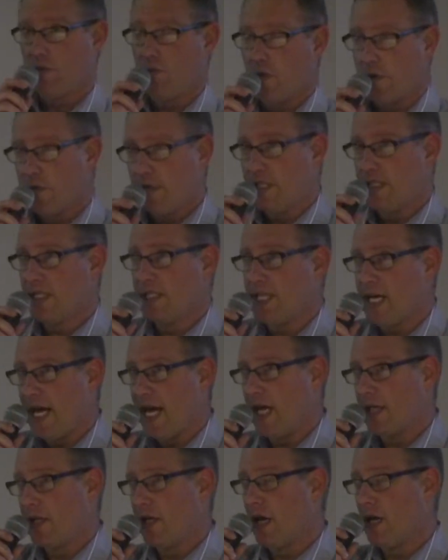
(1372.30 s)
that when we did
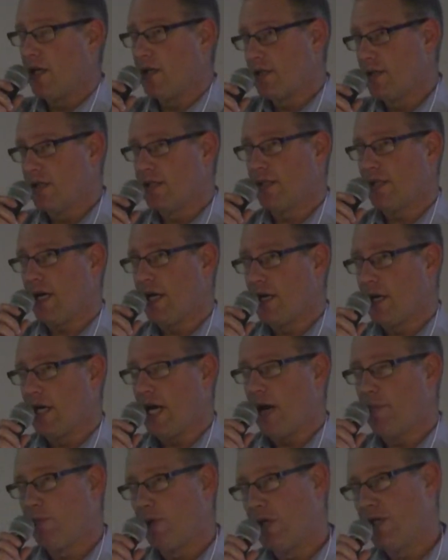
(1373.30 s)
that, the, the, cider
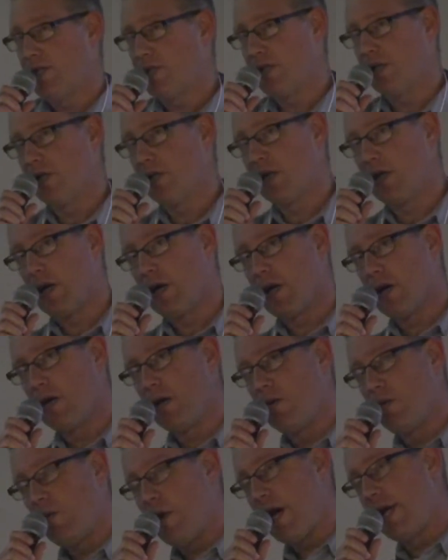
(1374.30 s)
got placed in
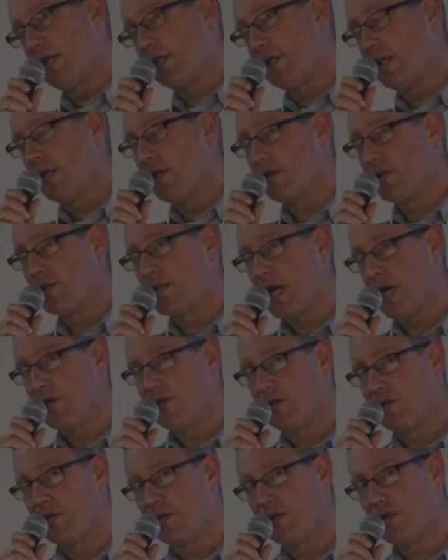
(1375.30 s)
their wine and liquor
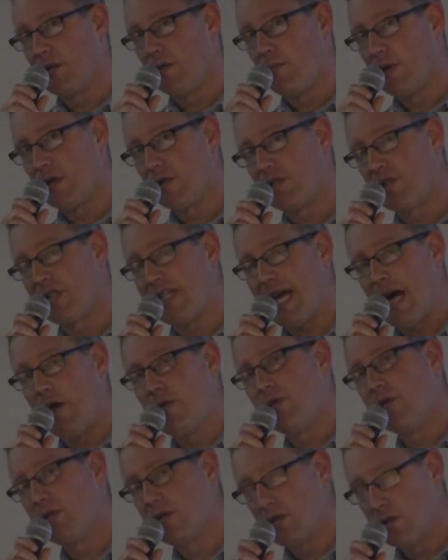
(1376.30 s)
sections amongst
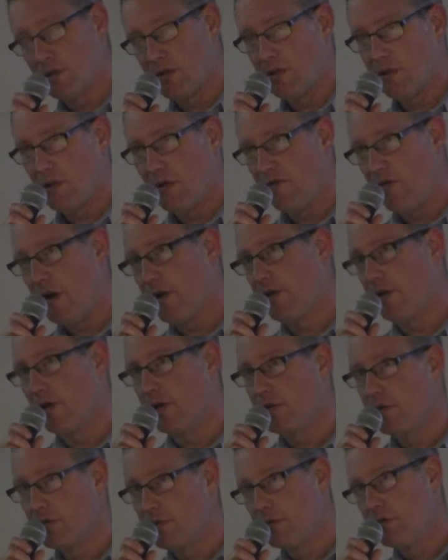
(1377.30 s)
thousands of
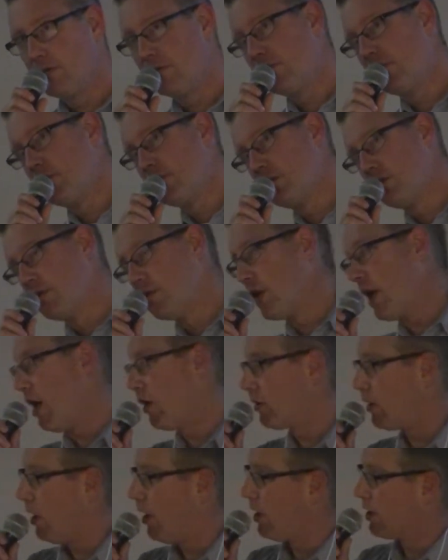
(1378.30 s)
other
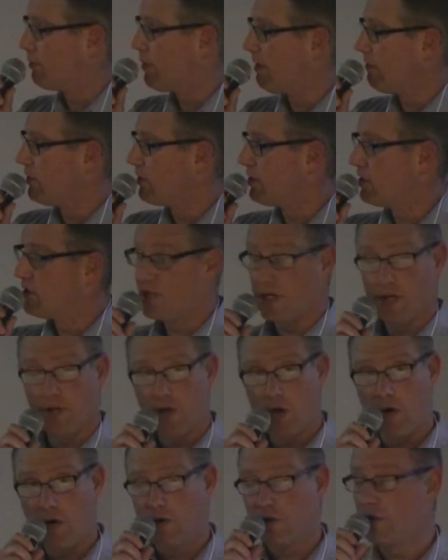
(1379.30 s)
alcoholic beverages, and
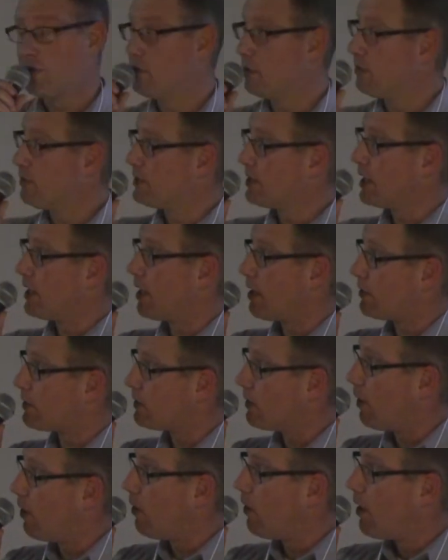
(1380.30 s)
no one knew it was there.
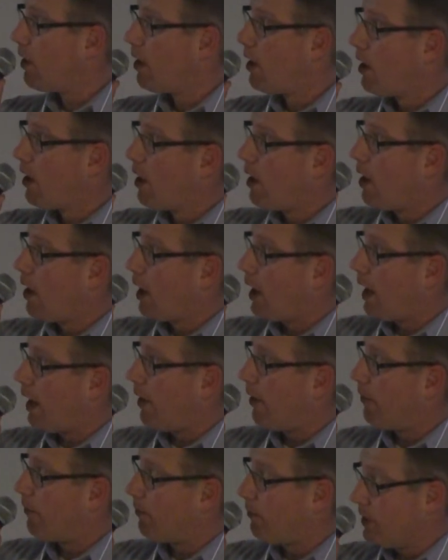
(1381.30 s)
So
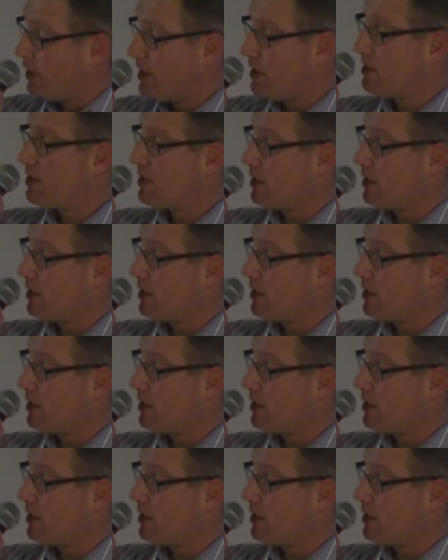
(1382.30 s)
uh, we did